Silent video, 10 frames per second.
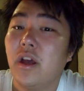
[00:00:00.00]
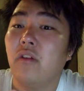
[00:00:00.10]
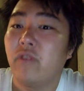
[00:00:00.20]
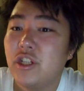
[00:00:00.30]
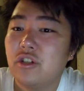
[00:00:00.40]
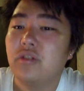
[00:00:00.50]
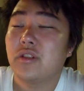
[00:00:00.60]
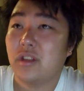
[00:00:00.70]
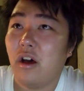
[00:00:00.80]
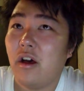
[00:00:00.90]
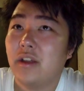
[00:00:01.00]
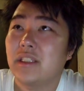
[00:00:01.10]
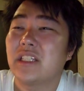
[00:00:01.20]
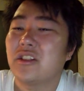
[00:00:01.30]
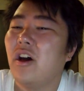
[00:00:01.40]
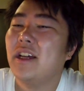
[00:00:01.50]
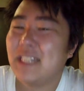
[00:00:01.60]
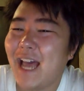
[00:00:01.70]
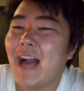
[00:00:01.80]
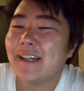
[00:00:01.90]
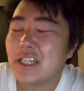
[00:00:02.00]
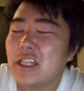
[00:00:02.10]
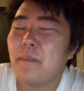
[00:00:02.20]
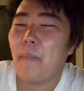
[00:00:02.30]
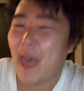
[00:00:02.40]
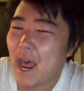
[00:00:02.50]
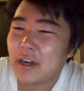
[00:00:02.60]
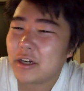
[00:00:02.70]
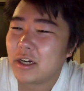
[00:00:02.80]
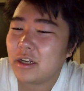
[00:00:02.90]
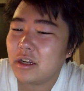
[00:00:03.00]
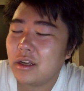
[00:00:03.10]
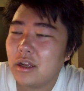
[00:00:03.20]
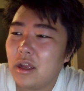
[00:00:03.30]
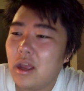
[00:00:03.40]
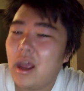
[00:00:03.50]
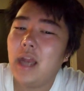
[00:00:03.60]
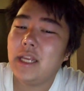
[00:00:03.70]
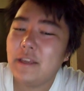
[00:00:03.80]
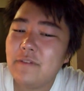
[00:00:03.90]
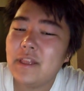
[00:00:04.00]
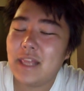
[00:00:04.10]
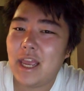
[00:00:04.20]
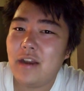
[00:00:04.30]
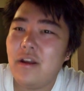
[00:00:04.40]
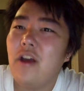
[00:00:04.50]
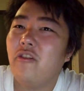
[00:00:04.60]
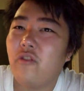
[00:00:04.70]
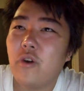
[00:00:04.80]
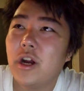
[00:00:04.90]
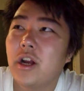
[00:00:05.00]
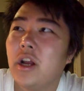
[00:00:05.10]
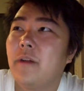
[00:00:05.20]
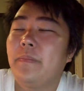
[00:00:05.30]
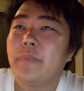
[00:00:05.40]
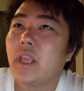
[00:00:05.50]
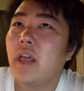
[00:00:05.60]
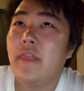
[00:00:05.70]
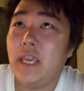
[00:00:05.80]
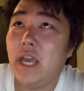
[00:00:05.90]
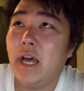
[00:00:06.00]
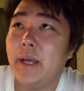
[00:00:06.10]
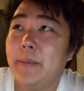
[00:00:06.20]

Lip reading: original songs, the songs that actually mattered. And even then, for the